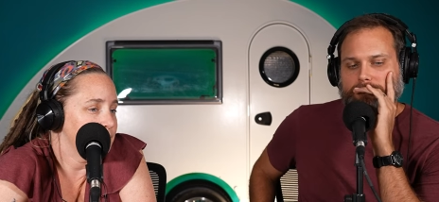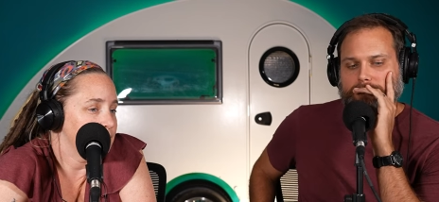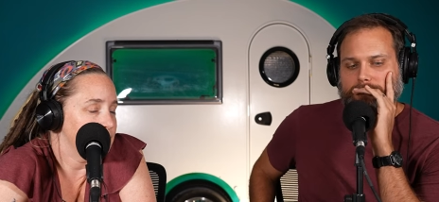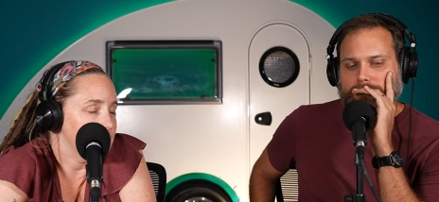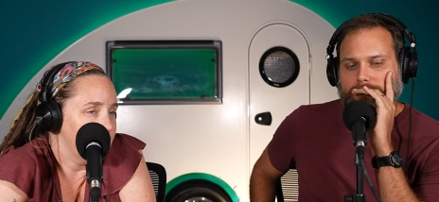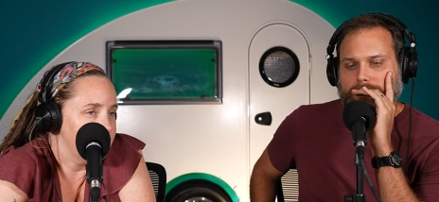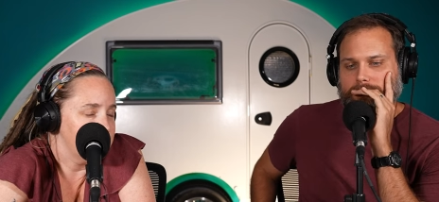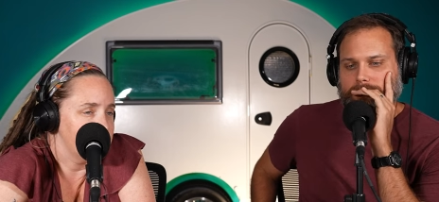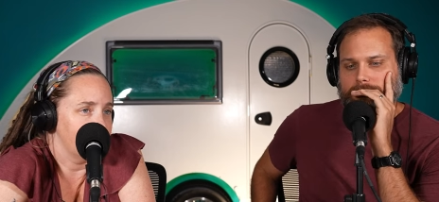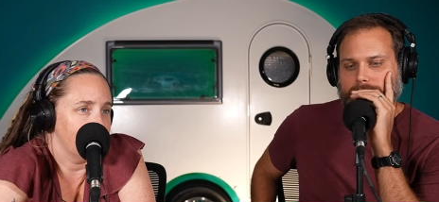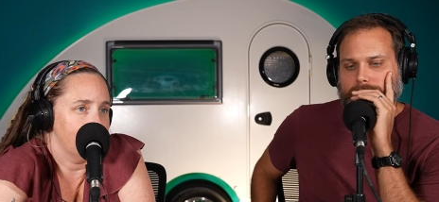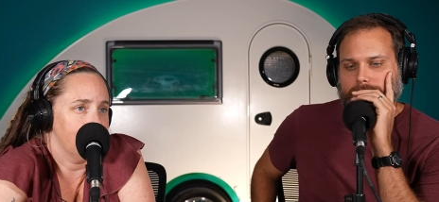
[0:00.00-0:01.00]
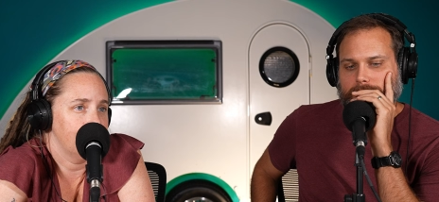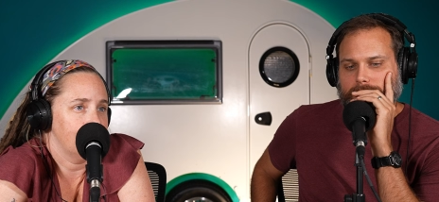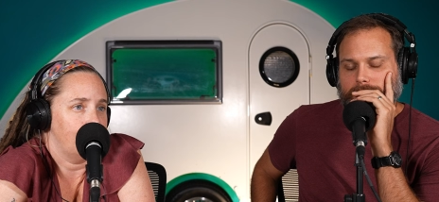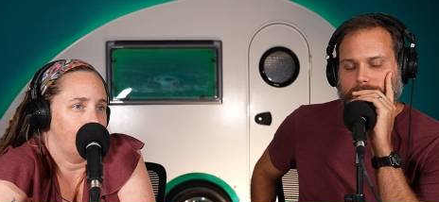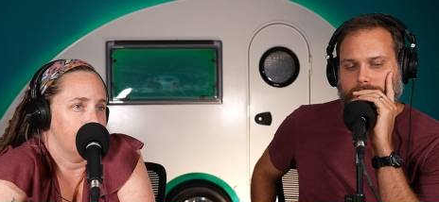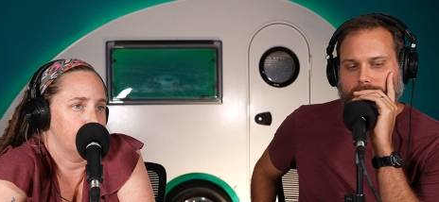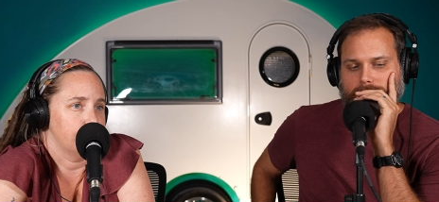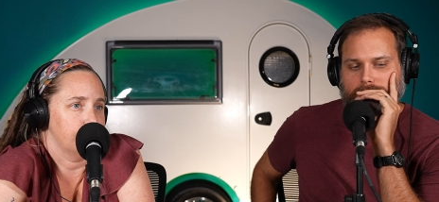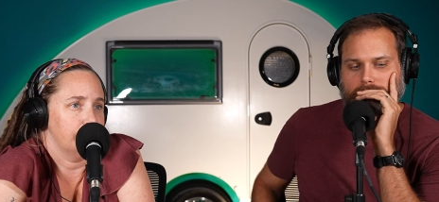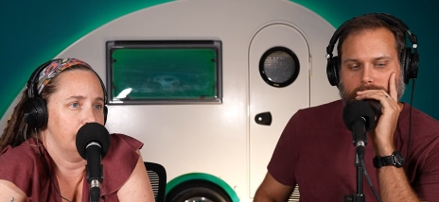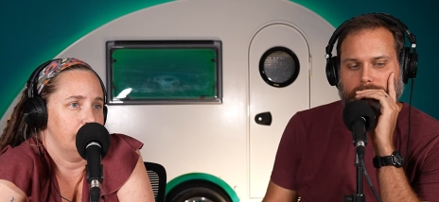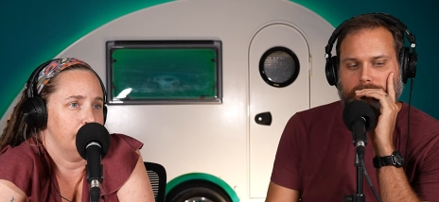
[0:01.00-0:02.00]
Speaker 1: the Lightship
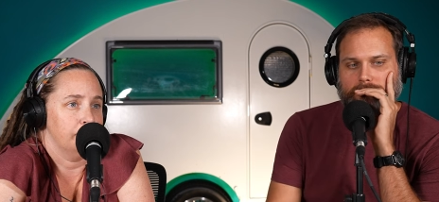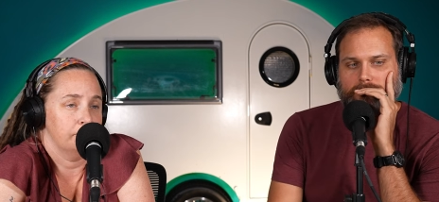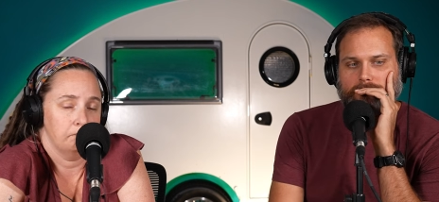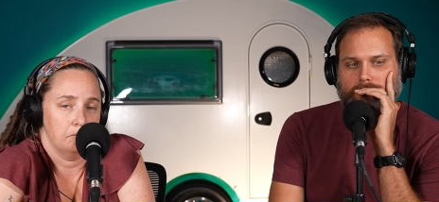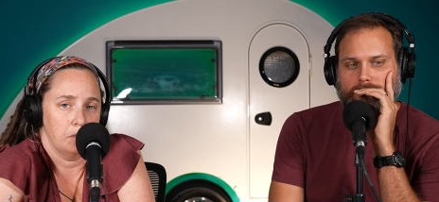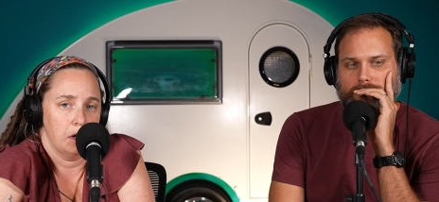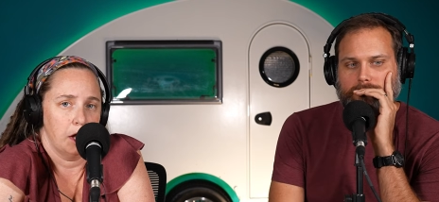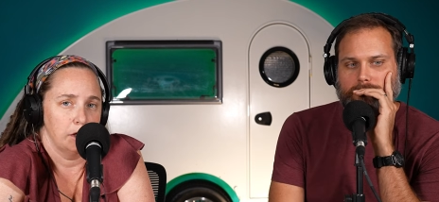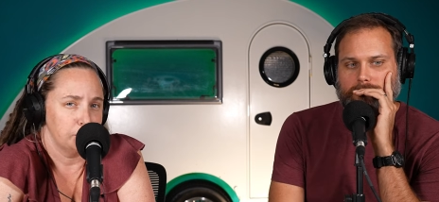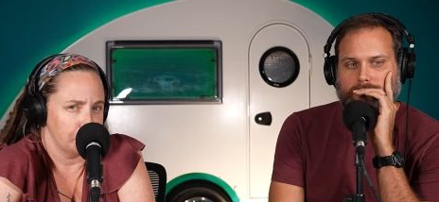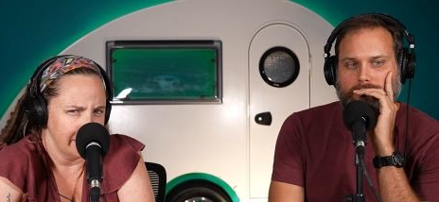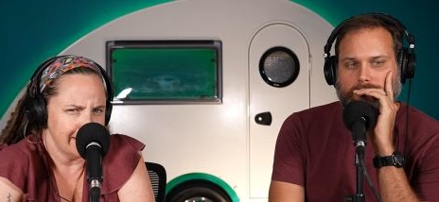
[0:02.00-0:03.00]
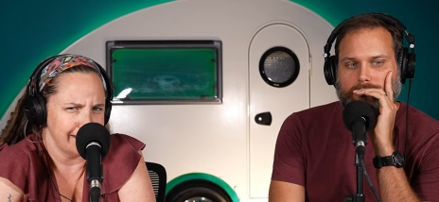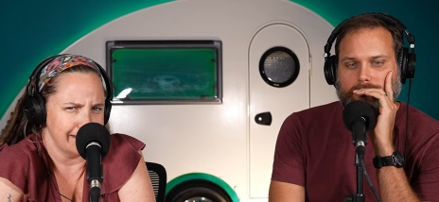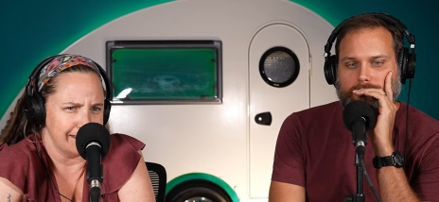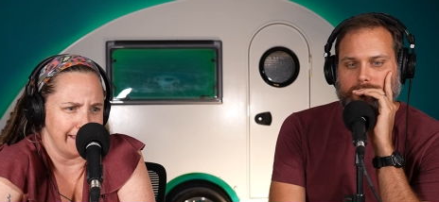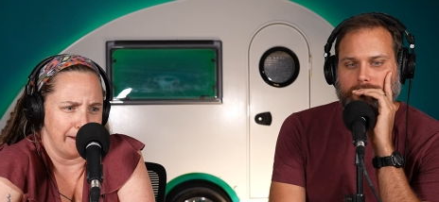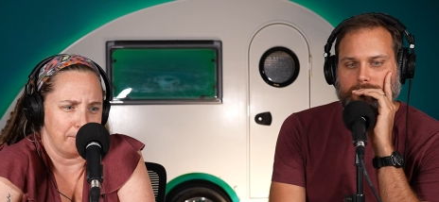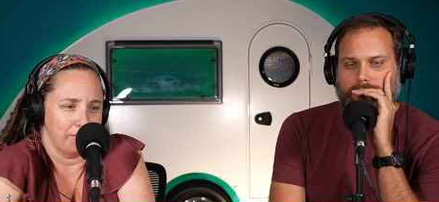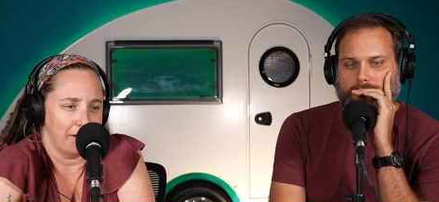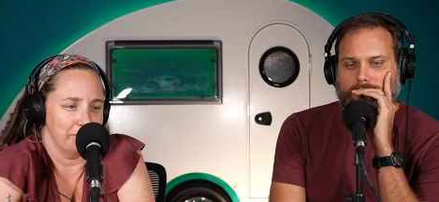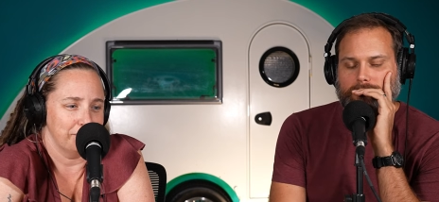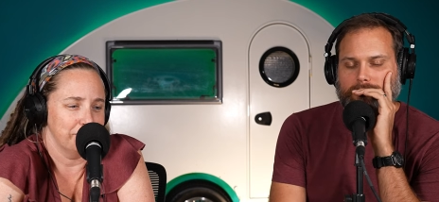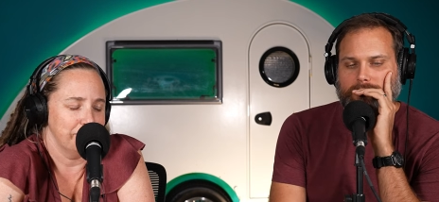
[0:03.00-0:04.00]
actually addresses that
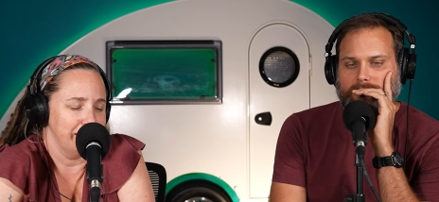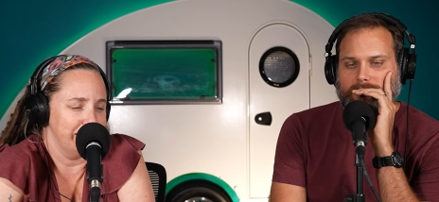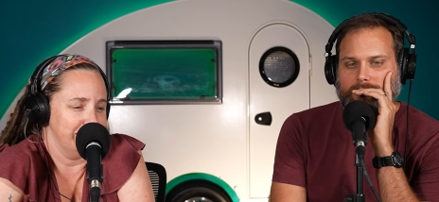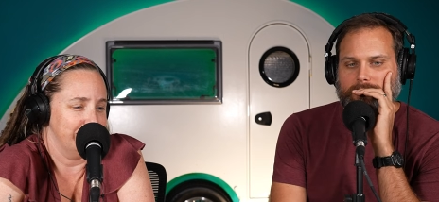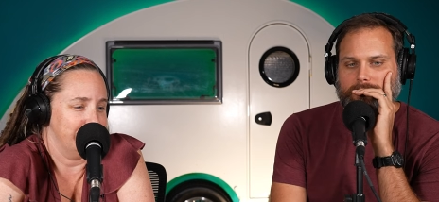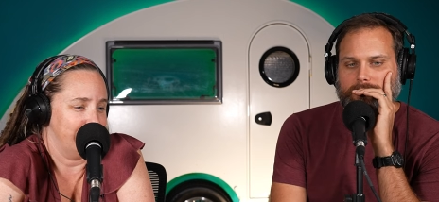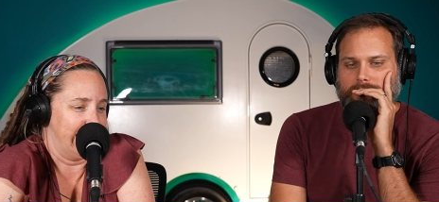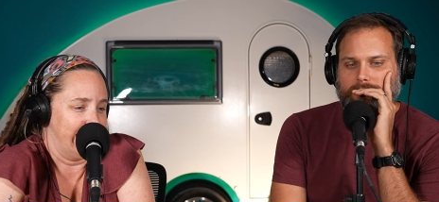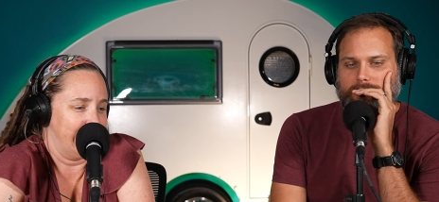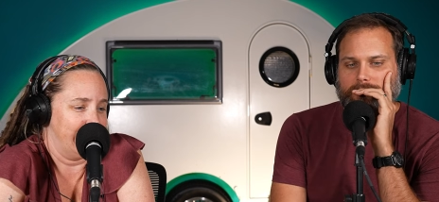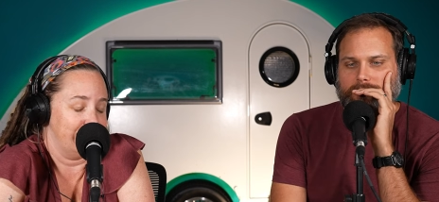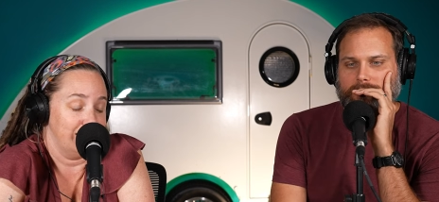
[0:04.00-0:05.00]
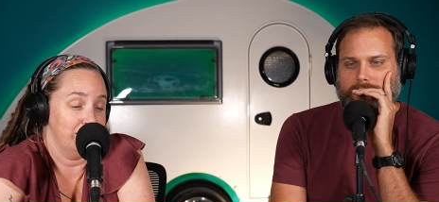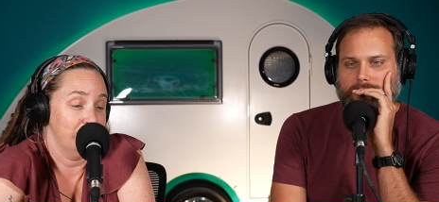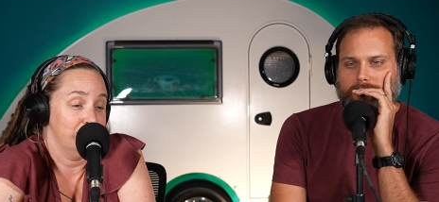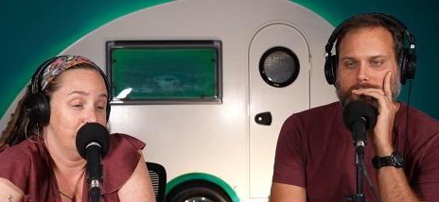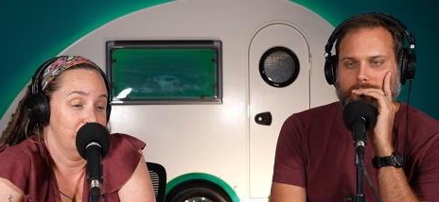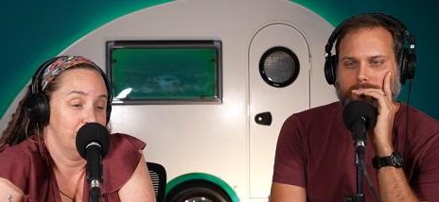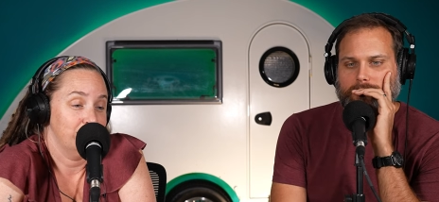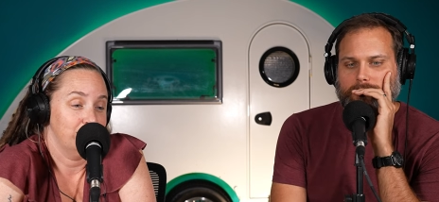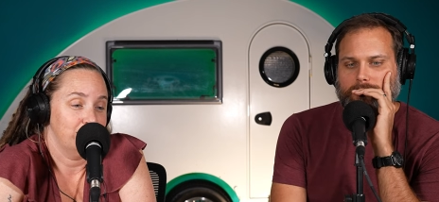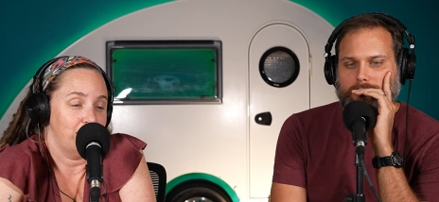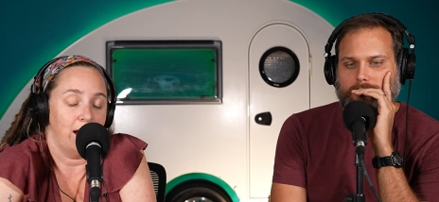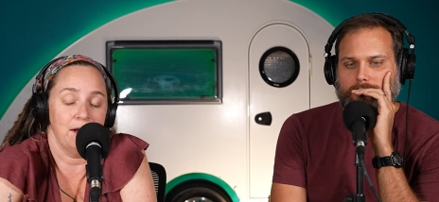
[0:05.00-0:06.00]
problem in a
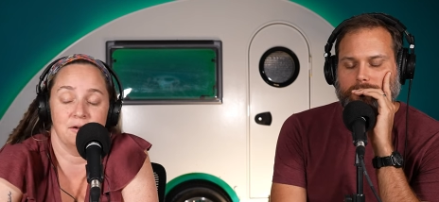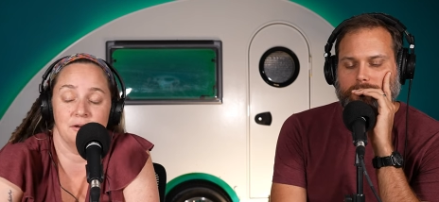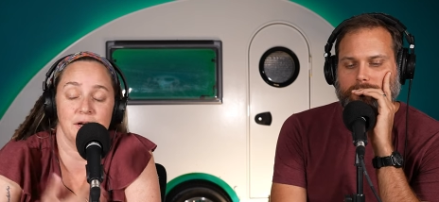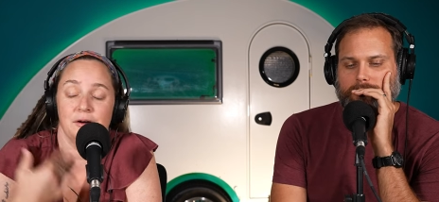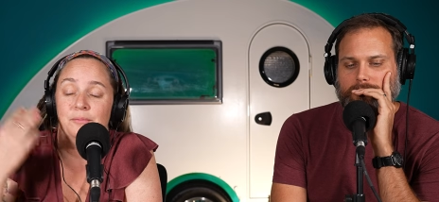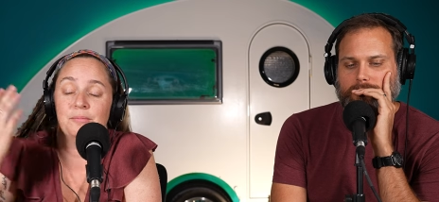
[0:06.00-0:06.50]
I don't know.